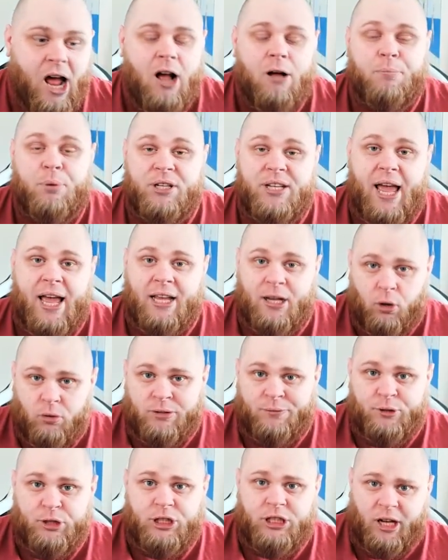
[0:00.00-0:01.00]
But yeah, it goes
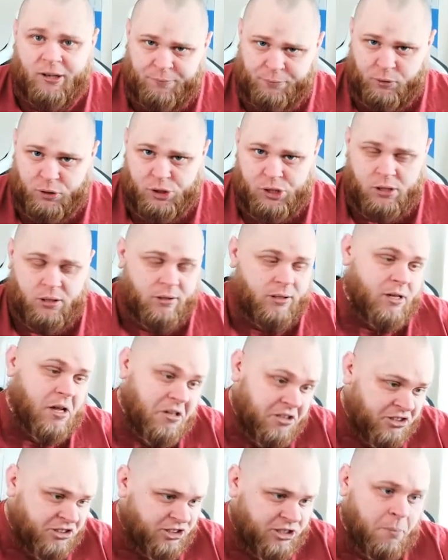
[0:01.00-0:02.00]
vish and vish. As
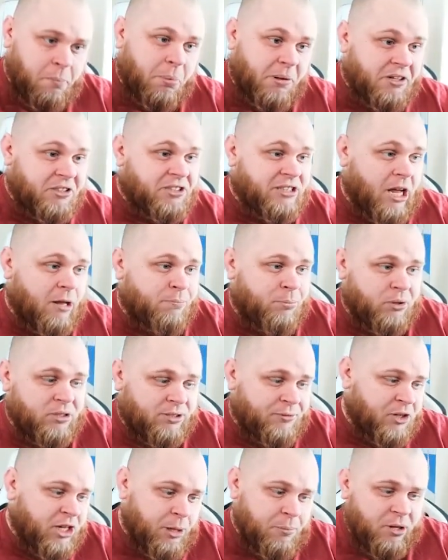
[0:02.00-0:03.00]
simple as that, boys. If
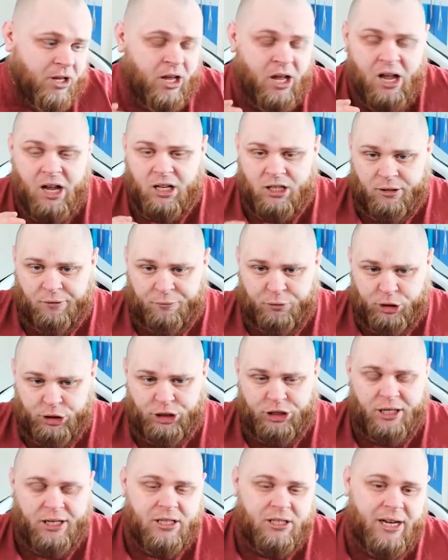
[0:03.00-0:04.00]
you keep the vish
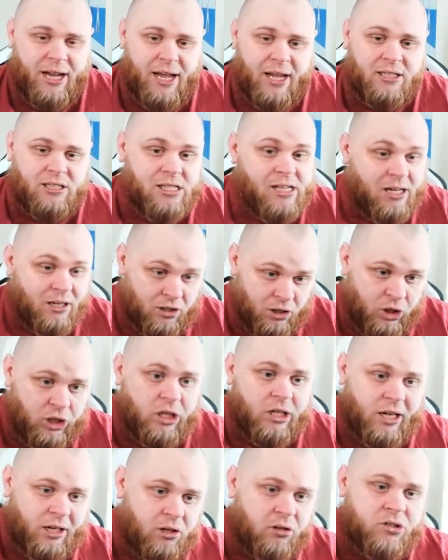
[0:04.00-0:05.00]
in your head,
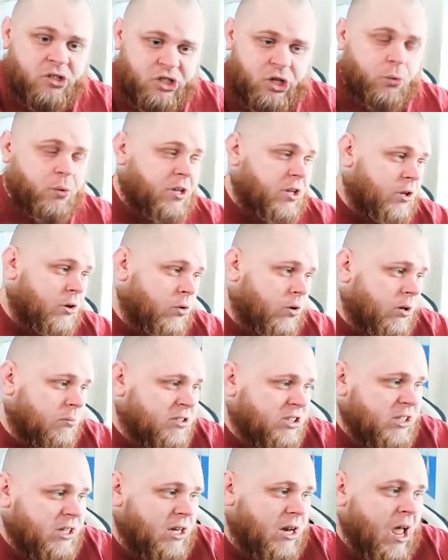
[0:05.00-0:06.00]
it'll do it, you know what I'm
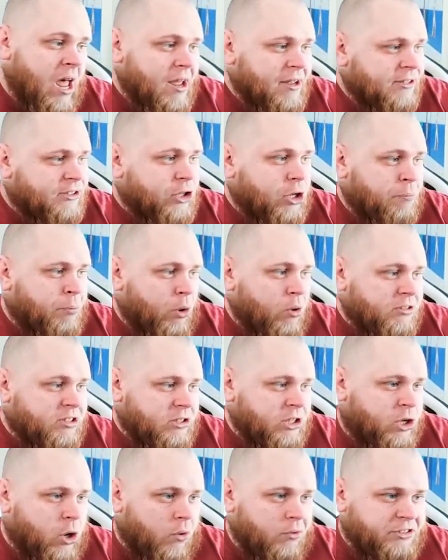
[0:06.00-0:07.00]
saying? So the pros and
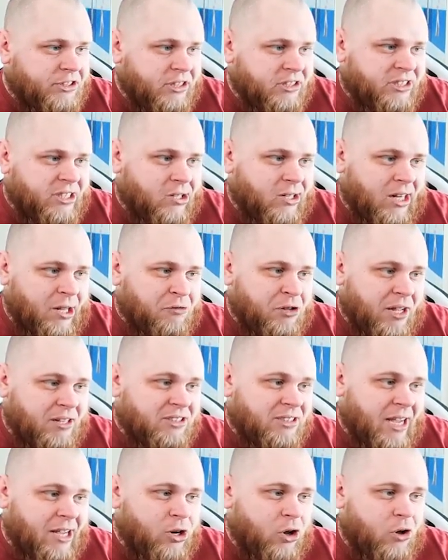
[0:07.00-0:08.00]
cons, you can see on the left-hand
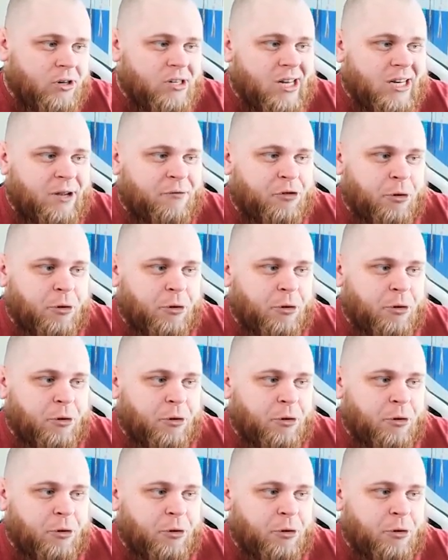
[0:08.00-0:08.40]
side, underneath the